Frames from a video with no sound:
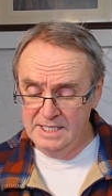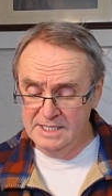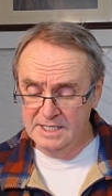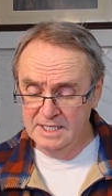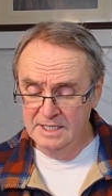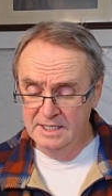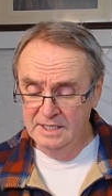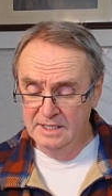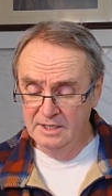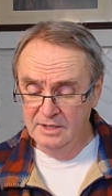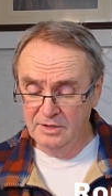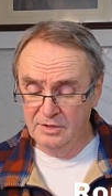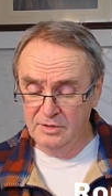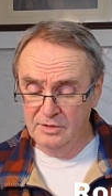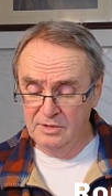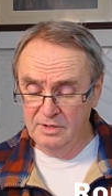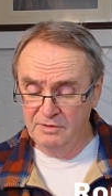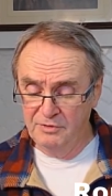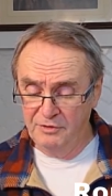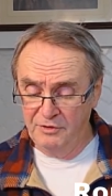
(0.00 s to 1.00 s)
8
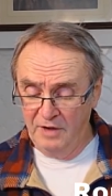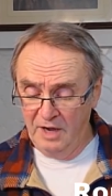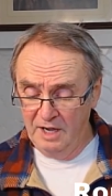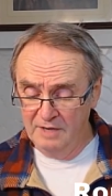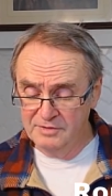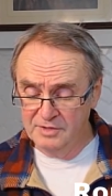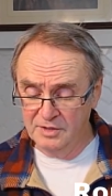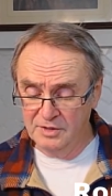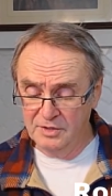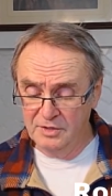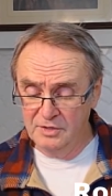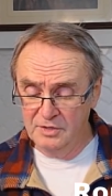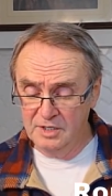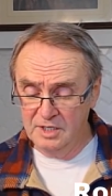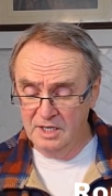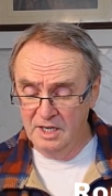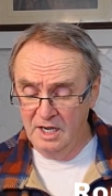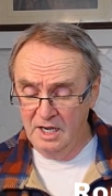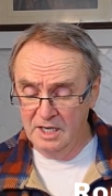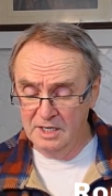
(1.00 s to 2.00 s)
35 to
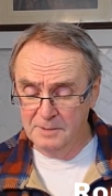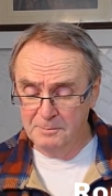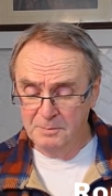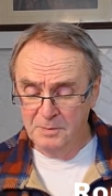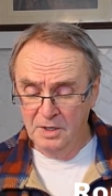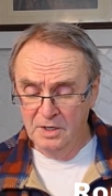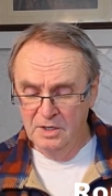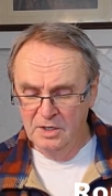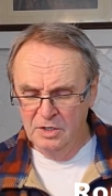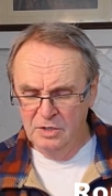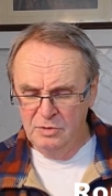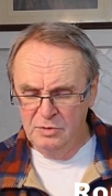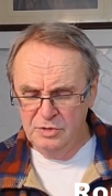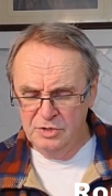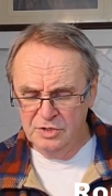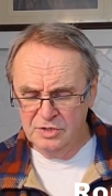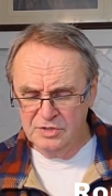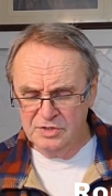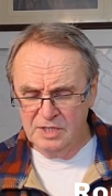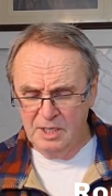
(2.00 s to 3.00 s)
39
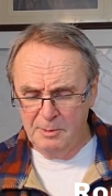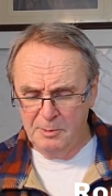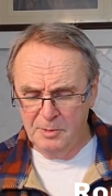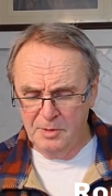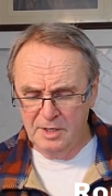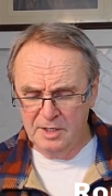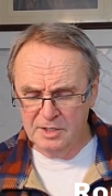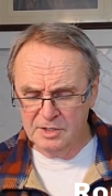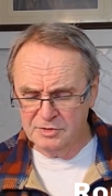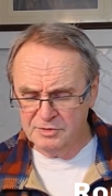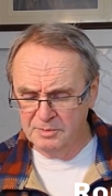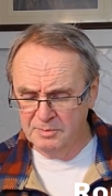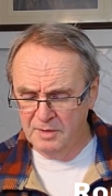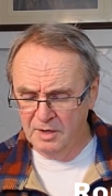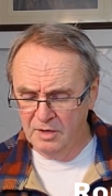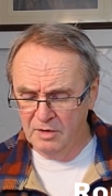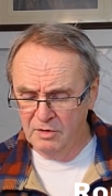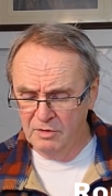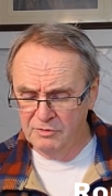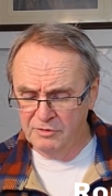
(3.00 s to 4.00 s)
Who shall separate us
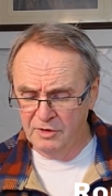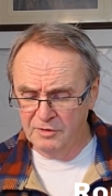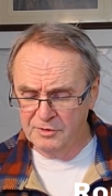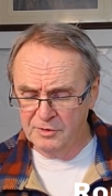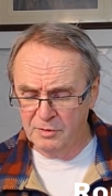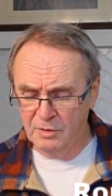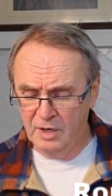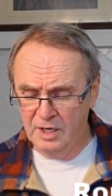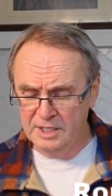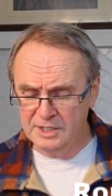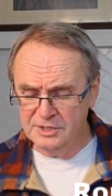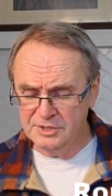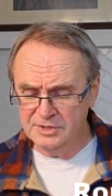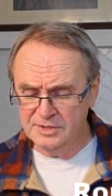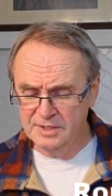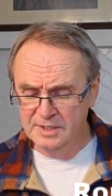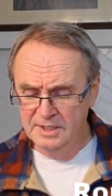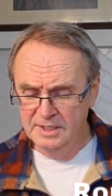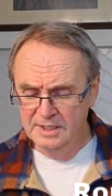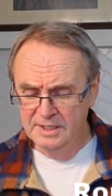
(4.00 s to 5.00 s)
from the love of
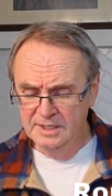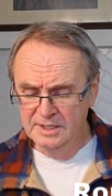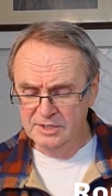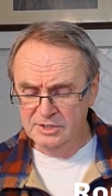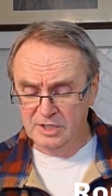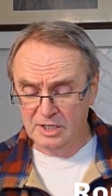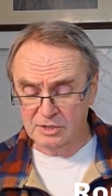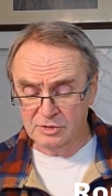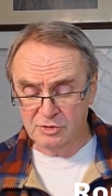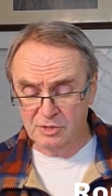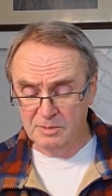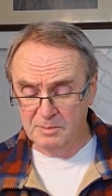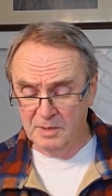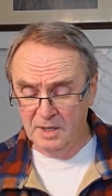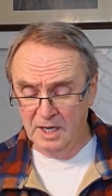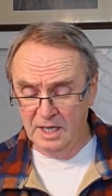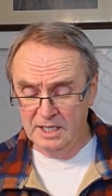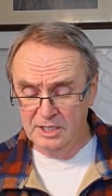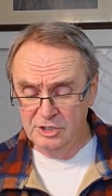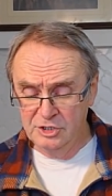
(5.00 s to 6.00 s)
Christ? Shall
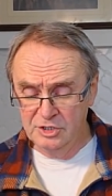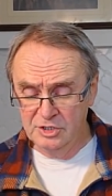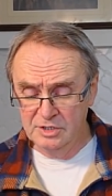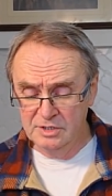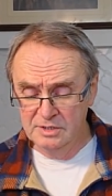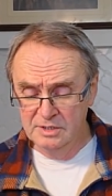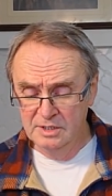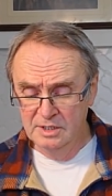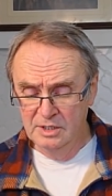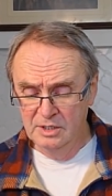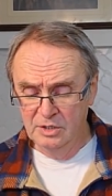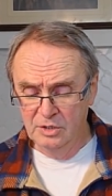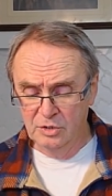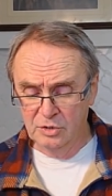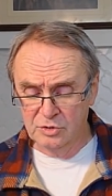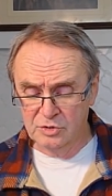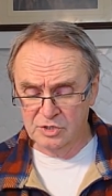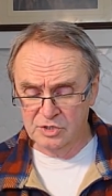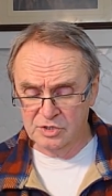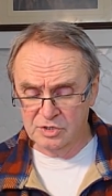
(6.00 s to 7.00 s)
tribulation
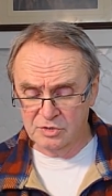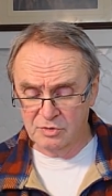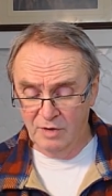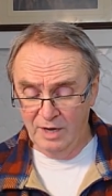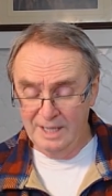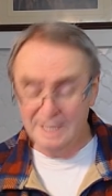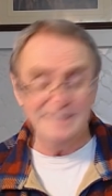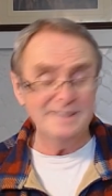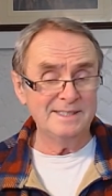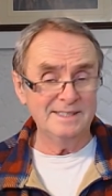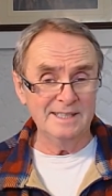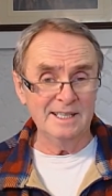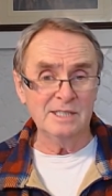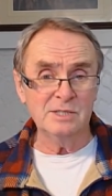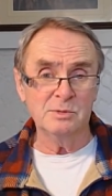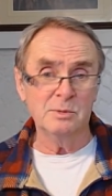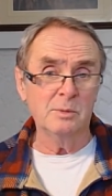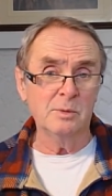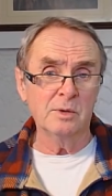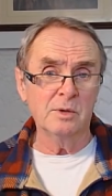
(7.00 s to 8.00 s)
or distress,
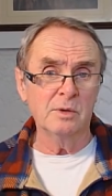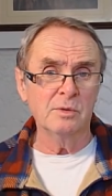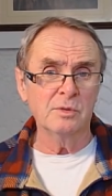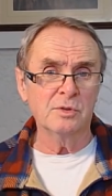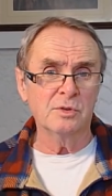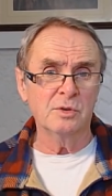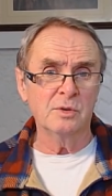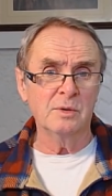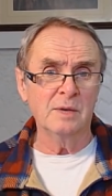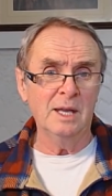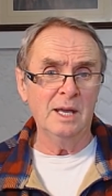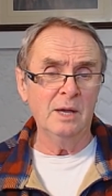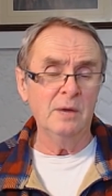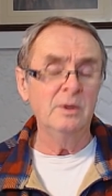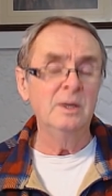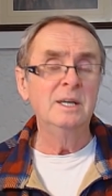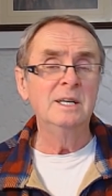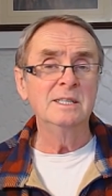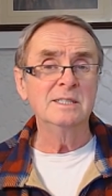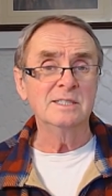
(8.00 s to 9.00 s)
that's what we're going through
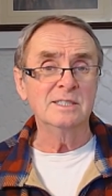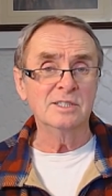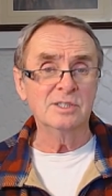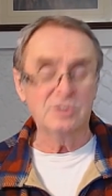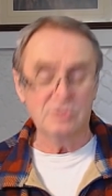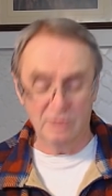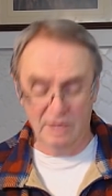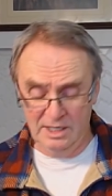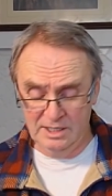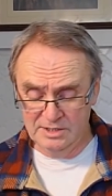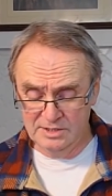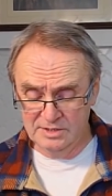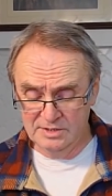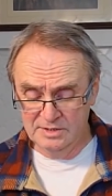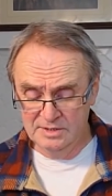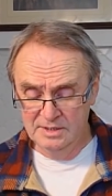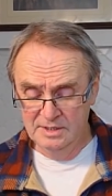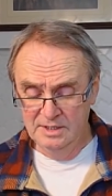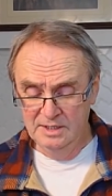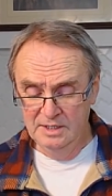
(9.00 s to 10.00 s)
now,
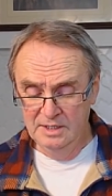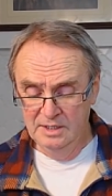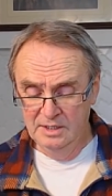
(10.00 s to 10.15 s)
distress,